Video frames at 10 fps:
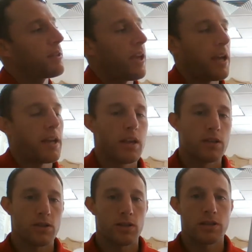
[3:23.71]
Okay,
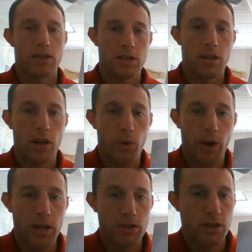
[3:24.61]
so this is an
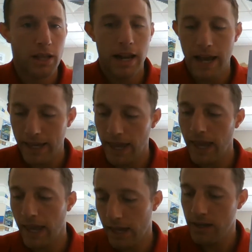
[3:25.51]
equation that I
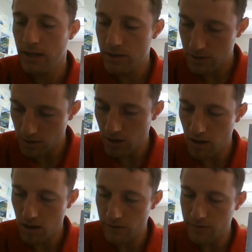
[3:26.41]
can
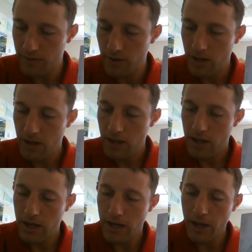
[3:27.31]
solve.
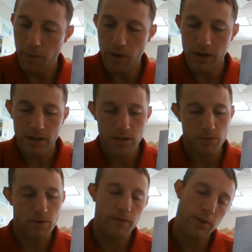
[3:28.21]
I wanted to
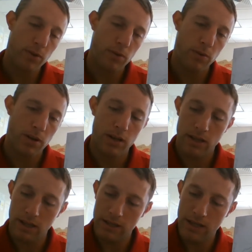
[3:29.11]
review
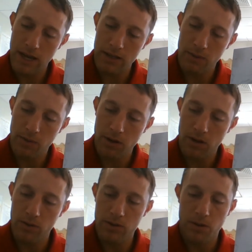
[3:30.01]
exactly what all
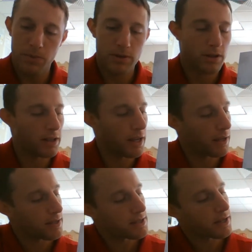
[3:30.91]
those numbers look like,
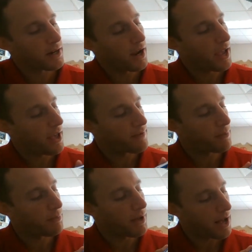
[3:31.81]
because here I have a
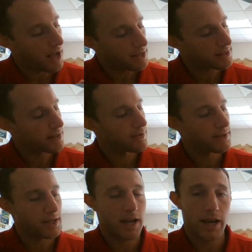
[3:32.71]
positive
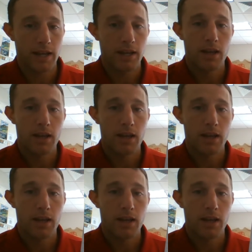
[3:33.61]
sign.